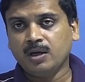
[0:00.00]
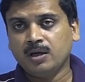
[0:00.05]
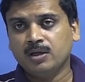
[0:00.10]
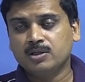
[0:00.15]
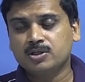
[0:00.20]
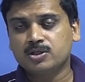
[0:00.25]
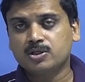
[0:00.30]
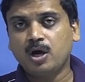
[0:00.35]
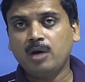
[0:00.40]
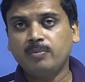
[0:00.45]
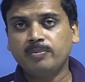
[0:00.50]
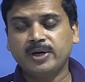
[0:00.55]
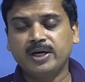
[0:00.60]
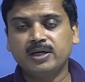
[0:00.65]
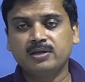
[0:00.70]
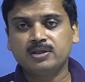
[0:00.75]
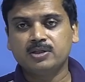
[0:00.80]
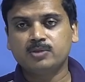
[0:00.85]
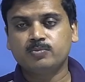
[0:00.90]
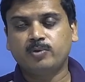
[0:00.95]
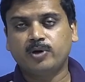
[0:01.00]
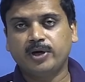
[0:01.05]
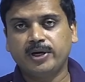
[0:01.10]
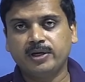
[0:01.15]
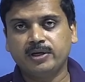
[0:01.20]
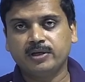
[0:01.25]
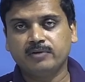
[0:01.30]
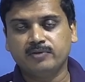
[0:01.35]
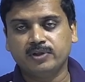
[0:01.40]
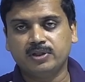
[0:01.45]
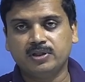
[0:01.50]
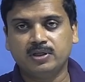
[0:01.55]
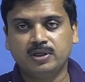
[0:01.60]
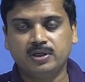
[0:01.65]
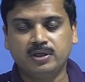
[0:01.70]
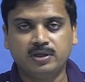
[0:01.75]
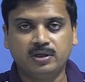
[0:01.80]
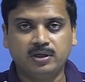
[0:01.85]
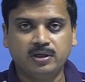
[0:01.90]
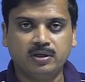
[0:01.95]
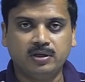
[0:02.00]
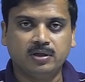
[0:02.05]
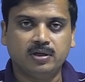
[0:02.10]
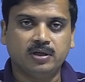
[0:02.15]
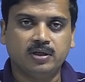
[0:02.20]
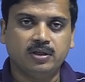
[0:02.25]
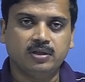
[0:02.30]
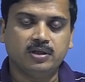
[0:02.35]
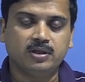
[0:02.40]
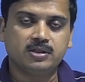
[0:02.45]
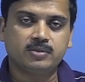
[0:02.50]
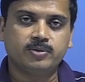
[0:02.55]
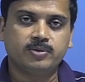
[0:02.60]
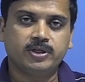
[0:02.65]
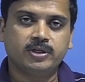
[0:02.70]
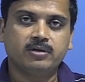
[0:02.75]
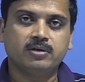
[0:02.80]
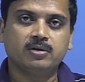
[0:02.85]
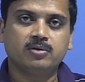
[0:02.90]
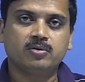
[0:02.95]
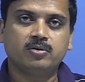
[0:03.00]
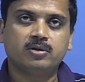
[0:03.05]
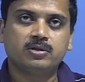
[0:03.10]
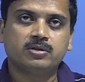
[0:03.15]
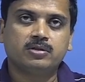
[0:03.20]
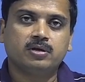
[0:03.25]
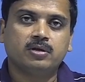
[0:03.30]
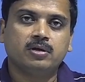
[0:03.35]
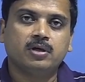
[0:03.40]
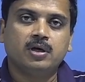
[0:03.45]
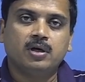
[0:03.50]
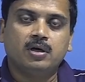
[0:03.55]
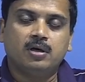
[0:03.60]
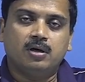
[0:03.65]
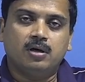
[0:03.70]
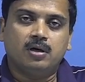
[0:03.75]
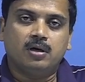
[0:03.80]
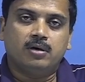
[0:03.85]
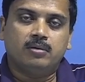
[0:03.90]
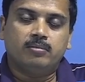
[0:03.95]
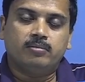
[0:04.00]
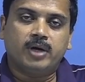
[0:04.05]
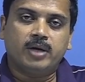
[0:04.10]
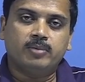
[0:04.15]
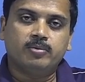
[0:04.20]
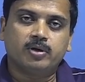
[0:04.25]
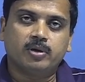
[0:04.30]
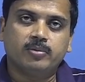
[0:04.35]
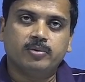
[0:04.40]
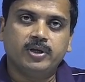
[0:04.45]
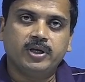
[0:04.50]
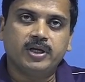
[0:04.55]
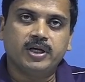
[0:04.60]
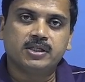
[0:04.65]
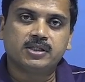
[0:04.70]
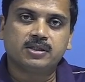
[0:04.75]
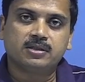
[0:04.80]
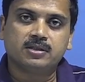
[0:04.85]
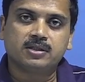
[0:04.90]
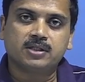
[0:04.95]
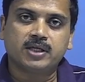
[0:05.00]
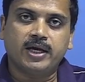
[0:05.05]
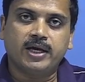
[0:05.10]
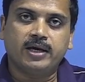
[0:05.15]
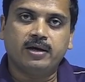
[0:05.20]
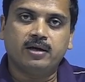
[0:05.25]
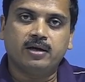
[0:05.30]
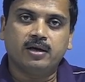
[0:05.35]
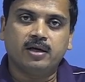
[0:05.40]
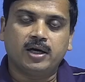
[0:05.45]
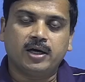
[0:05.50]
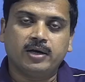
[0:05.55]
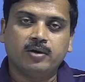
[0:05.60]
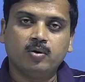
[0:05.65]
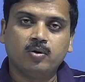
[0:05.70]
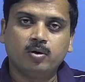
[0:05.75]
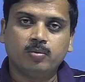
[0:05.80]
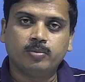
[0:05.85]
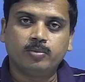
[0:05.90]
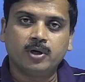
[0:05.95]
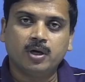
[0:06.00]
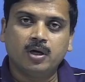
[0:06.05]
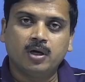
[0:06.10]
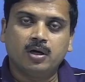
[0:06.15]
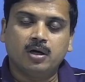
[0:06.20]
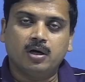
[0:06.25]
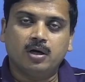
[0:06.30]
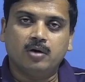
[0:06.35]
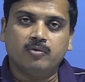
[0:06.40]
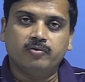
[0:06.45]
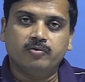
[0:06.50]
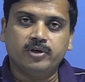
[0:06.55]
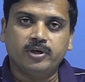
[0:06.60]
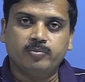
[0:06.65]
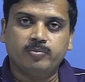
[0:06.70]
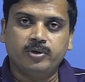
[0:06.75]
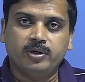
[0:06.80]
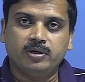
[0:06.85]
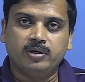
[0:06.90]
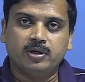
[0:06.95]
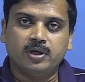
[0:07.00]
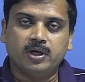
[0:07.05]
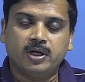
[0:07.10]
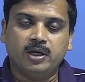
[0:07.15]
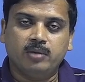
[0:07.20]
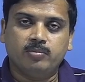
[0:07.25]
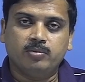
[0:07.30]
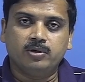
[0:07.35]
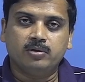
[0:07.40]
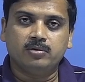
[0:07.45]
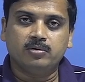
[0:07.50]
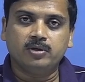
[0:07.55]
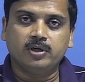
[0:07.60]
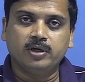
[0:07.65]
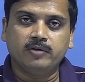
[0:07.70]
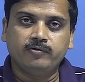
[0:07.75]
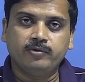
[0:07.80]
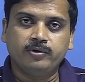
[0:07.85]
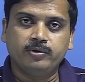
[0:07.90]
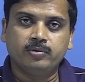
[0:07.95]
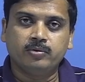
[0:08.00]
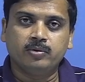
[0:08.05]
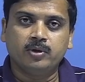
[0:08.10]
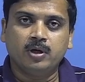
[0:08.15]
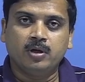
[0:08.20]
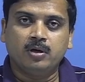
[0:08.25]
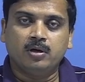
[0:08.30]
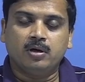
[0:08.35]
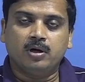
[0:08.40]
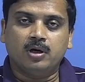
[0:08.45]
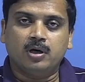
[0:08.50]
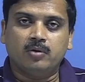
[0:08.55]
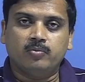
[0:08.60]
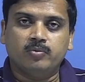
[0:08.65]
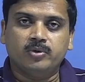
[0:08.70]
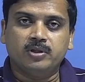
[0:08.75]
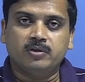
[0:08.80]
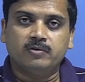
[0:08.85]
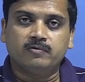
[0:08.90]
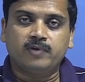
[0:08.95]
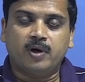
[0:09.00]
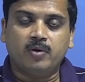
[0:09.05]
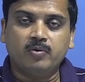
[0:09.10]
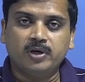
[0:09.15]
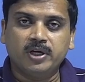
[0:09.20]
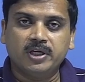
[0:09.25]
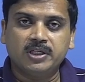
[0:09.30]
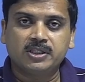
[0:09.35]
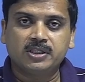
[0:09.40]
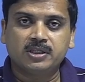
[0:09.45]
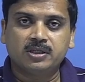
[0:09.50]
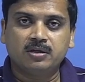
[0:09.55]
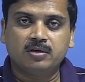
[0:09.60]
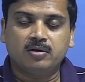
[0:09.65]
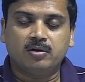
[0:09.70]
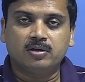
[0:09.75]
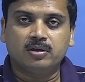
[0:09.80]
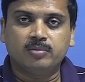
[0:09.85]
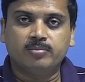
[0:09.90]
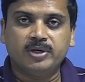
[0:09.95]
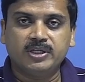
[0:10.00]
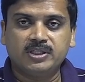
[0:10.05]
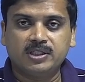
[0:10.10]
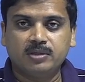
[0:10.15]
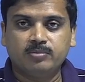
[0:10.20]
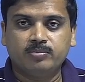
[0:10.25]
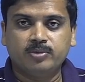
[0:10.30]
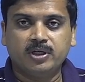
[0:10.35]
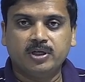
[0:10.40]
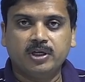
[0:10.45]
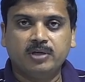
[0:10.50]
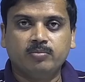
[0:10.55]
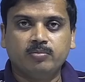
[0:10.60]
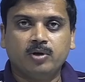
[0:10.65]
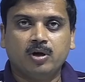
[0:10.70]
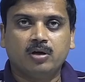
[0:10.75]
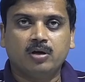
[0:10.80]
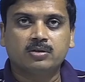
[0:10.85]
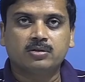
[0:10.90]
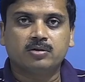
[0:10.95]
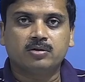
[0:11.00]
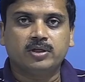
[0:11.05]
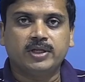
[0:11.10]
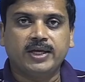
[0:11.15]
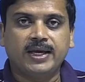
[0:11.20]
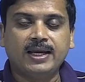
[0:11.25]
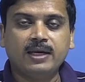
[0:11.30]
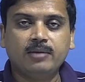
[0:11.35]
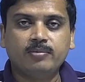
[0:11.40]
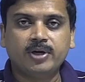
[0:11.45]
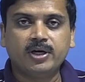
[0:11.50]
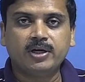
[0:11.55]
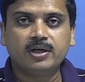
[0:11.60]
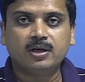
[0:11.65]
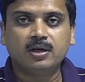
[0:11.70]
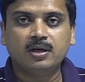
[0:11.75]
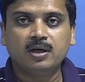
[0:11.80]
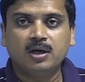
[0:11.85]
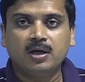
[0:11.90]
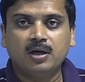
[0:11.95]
stop at this point with in this particular course on MIMO communications, and I hope we have been able to give you with the foundation or the basic building blocks or the elemental